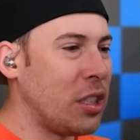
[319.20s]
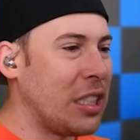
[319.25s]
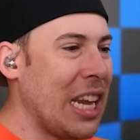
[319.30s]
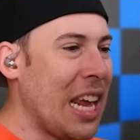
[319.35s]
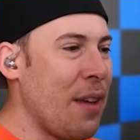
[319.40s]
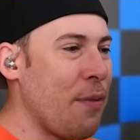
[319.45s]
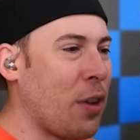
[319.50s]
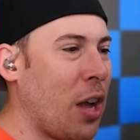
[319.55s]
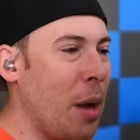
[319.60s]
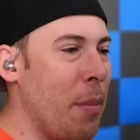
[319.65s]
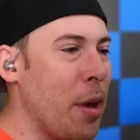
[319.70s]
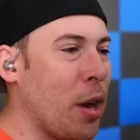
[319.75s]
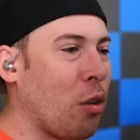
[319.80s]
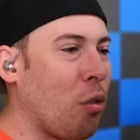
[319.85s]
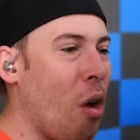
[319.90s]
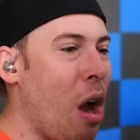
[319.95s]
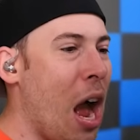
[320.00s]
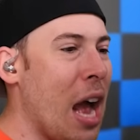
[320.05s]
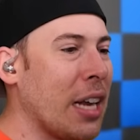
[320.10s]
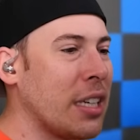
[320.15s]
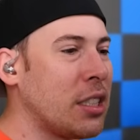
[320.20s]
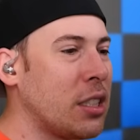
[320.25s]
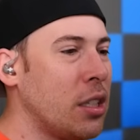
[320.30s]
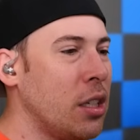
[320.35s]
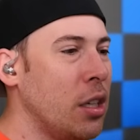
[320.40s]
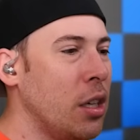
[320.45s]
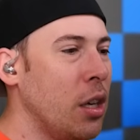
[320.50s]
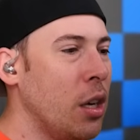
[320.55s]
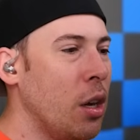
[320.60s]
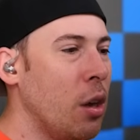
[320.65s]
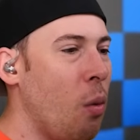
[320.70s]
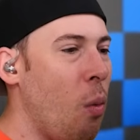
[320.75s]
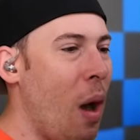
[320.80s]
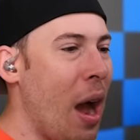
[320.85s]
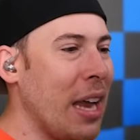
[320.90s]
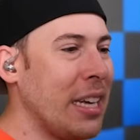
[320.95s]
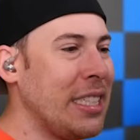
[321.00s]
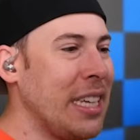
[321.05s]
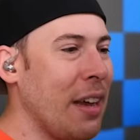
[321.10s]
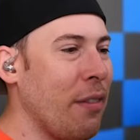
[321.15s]
Steve, come across!
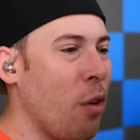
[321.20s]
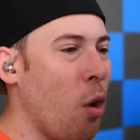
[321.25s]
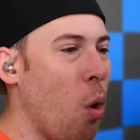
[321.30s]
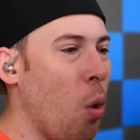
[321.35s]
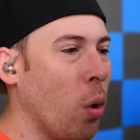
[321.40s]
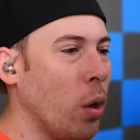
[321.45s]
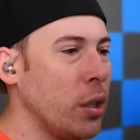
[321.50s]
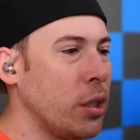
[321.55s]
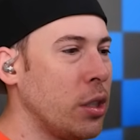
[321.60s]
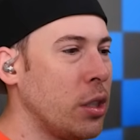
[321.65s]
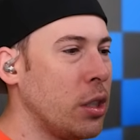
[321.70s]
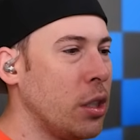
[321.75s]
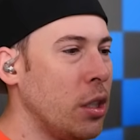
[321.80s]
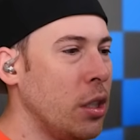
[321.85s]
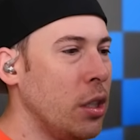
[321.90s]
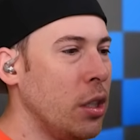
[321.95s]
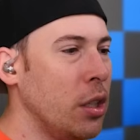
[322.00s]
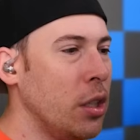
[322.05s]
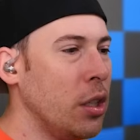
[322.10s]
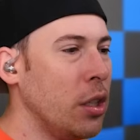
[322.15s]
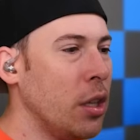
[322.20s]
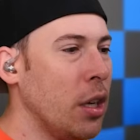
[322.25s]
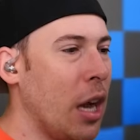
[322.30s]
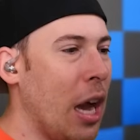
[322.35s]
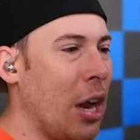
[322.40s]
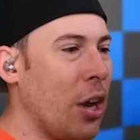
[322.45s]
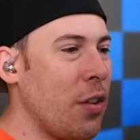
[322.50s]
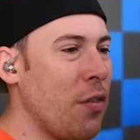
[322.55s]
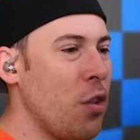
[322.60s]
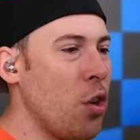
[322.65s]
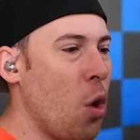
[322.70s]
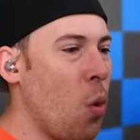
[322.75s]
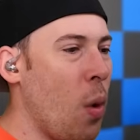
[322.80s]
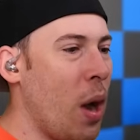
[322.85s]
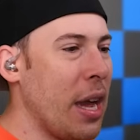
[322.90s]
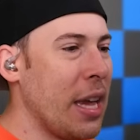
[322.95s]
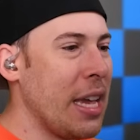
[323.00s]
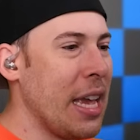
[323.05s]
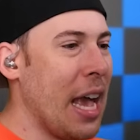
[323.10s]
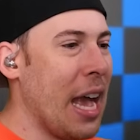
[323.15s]
Why does he have a horse? I don't even know
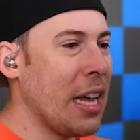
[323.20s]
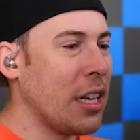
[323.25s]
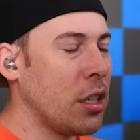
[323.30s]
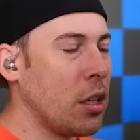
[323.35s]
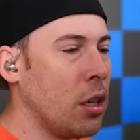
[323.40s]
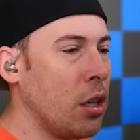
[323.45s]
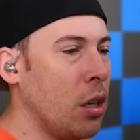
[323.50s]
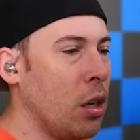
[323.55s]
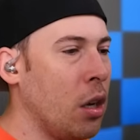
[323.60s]
why he has...